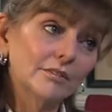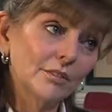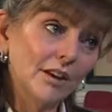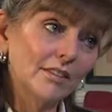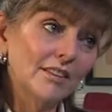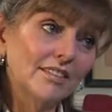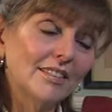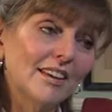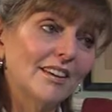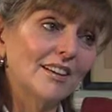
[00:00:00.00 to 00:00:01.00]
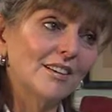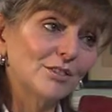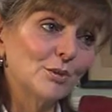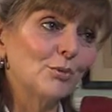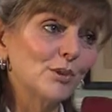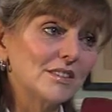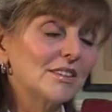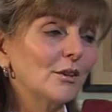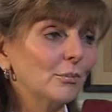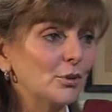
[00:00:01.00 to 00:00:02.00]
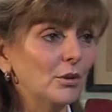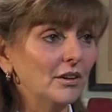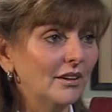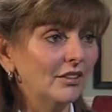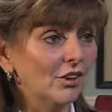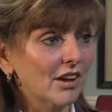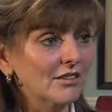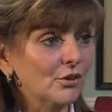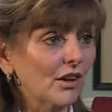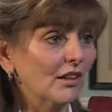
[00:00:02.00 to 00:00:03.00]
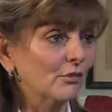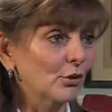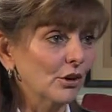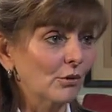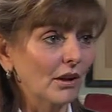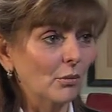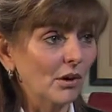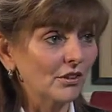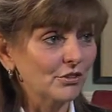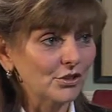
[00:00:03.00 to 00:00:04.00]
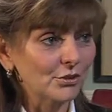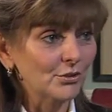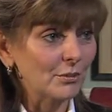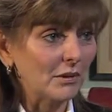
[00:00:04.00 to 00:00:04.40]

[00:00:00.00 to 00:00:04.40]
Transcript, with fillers: Uh, they uh, do. We still between either us or California rank one or two, depending.